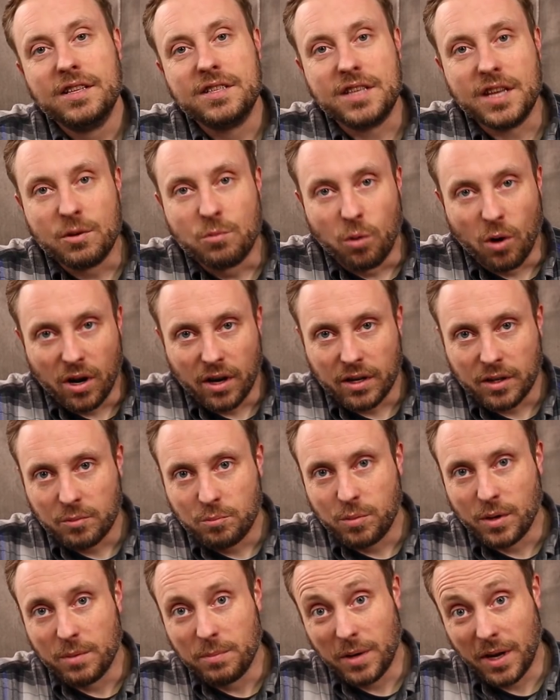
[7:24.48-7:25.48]
This did work,
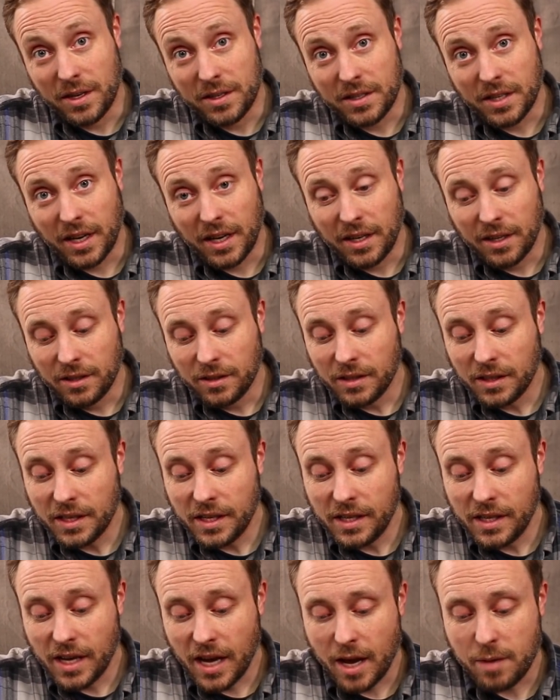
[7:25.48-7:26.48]
but I'm not
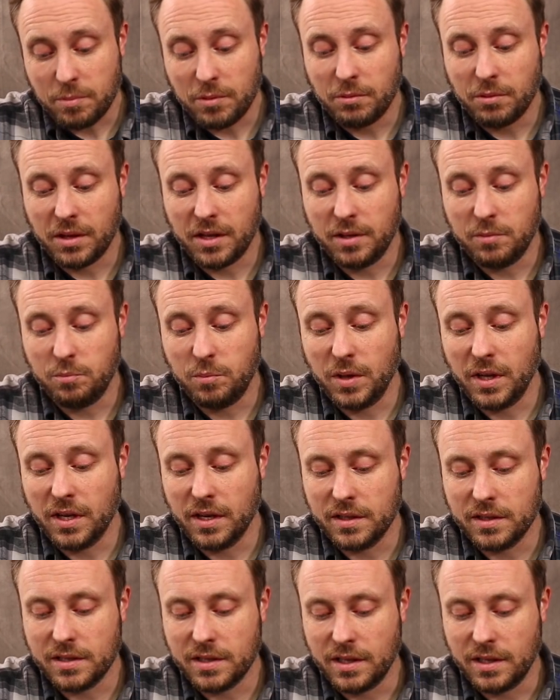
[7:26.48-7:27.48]
entirely happy with it
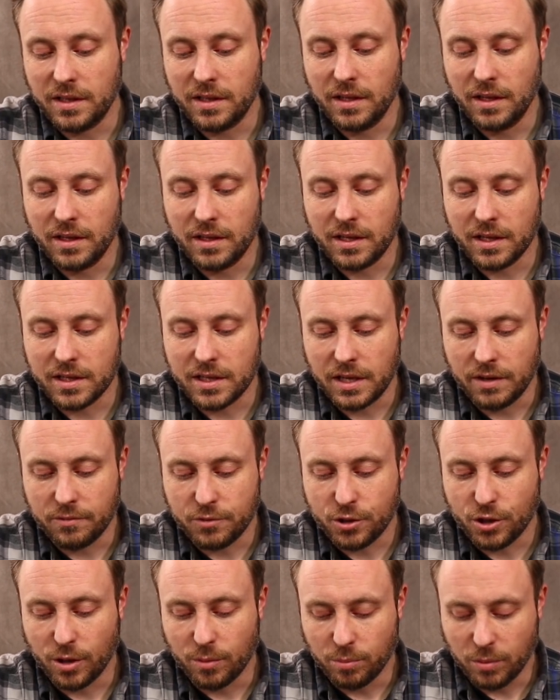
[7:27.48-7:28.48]
because it doesn't have
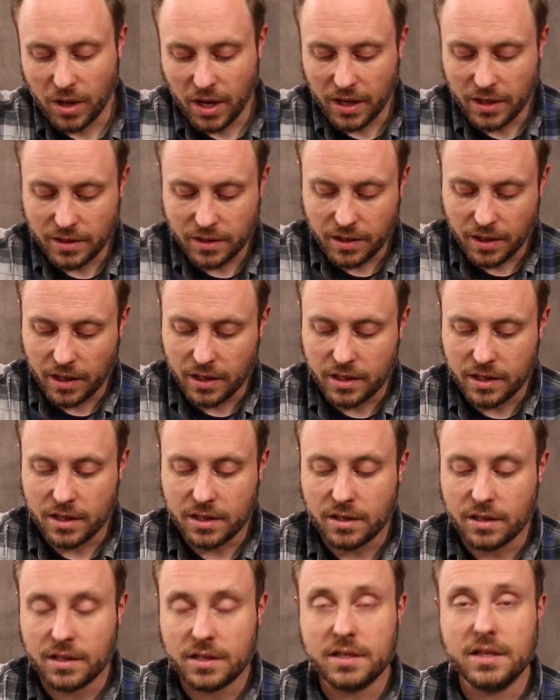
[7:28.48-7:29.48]
sharp lines like it
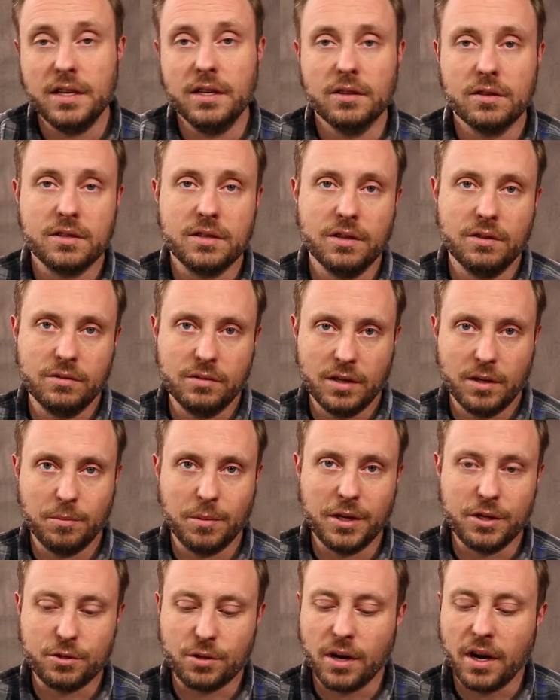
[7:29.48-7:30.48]
does on the steel. So I
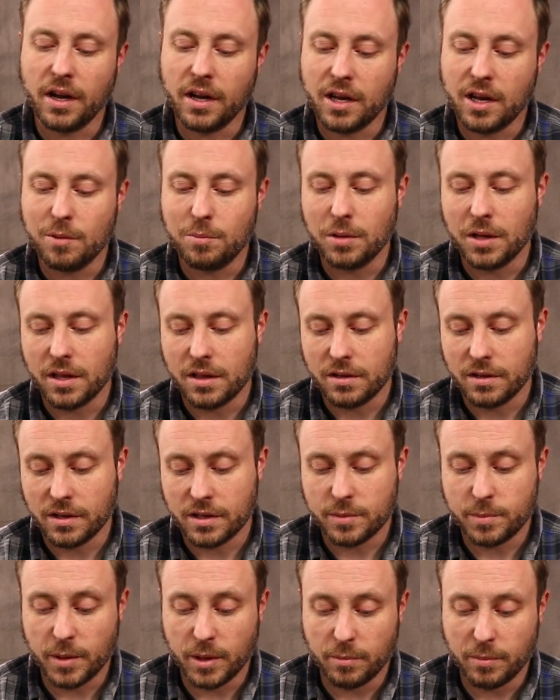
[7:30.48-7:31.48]
might try a couple other
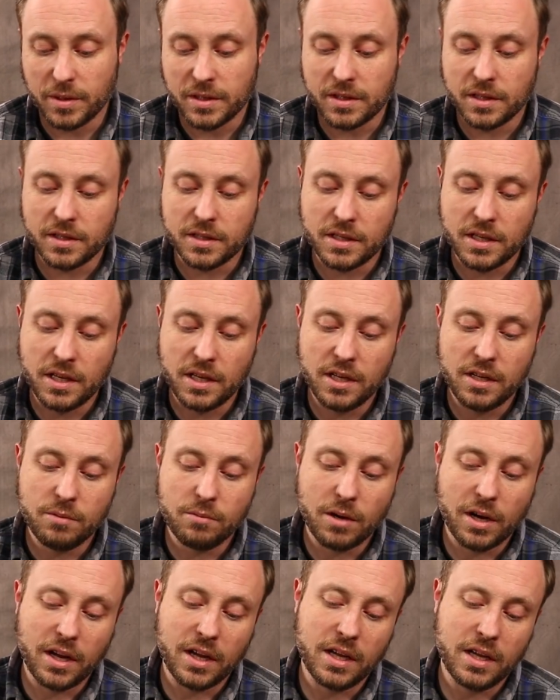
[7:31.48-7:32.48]
experiments to see
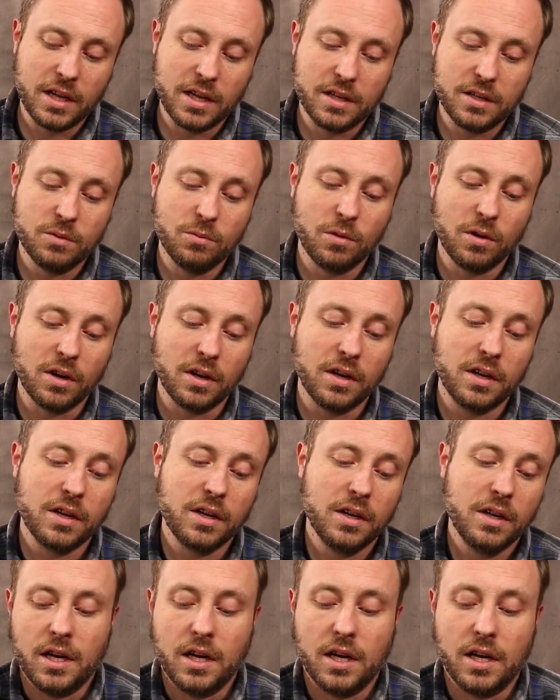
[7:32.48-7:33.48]
what I can get to work.
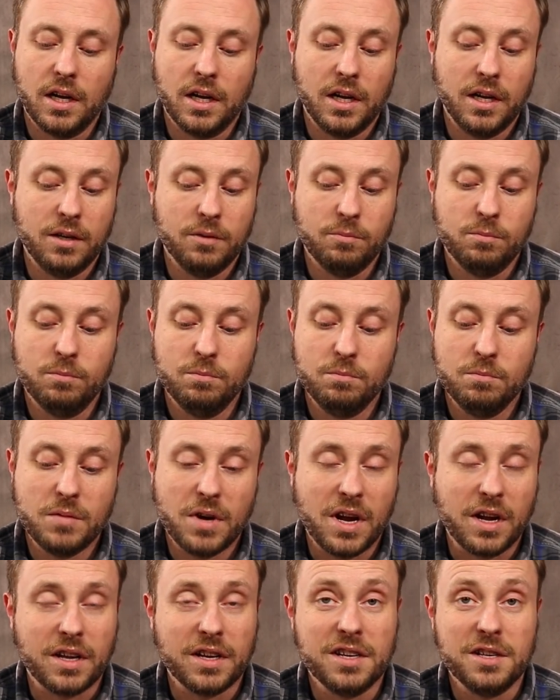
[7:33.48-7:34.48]
I'm
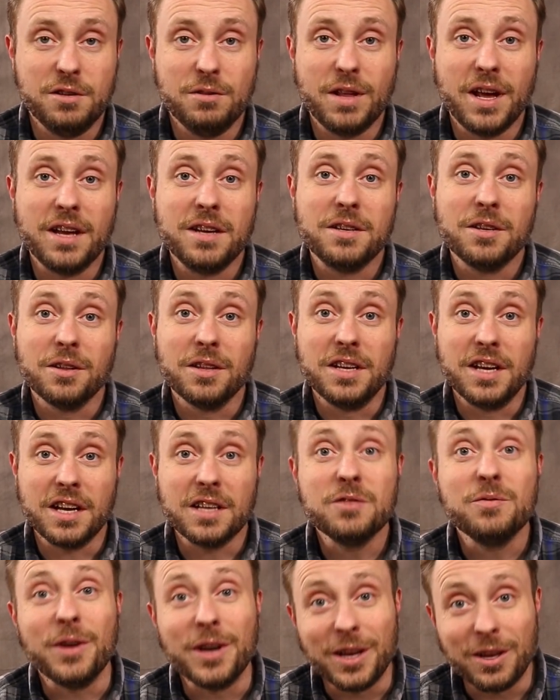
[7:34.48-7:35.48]
not gonna do that until the
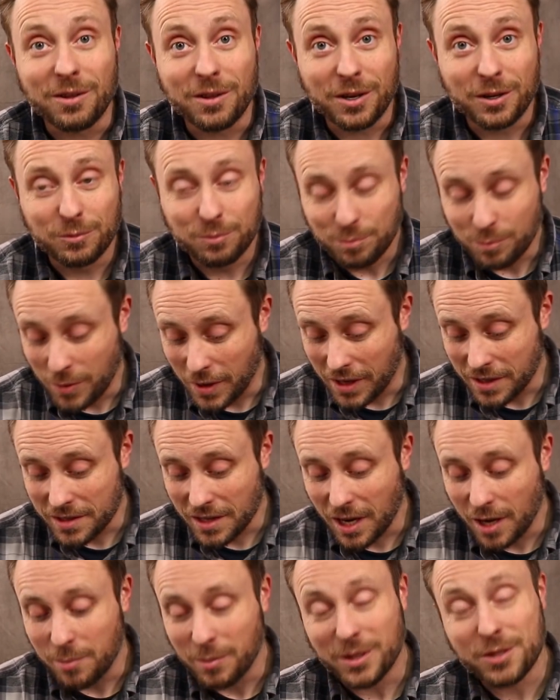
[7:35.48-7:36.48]
next video though, because
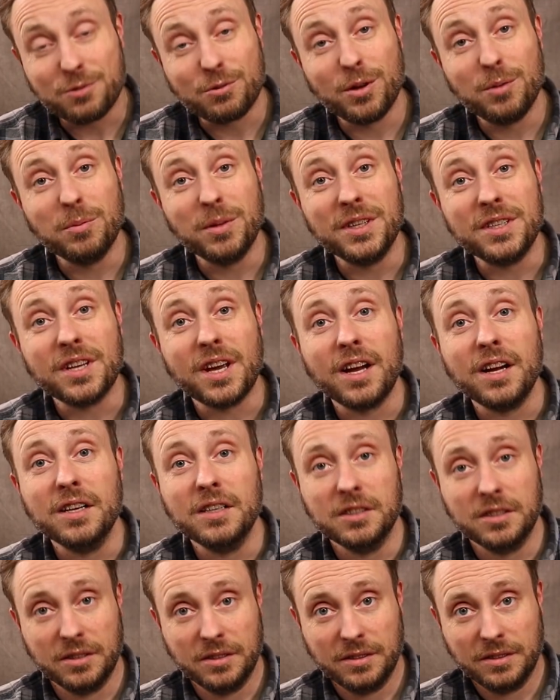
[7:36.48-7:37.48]
I am extremely
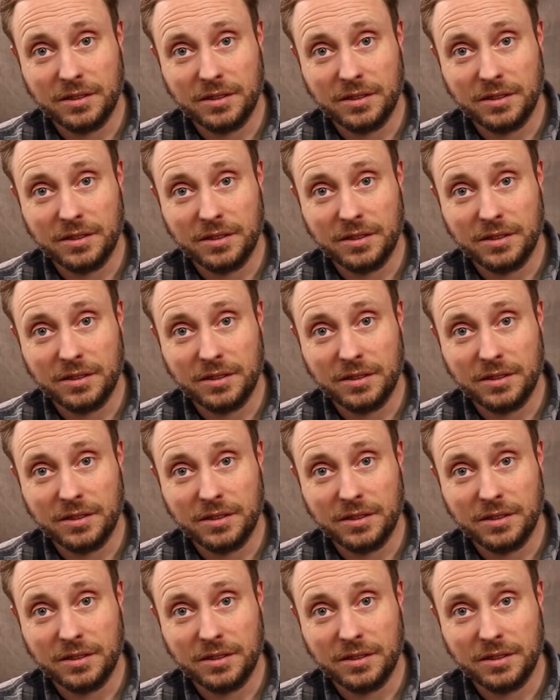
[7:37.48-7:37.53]
tired.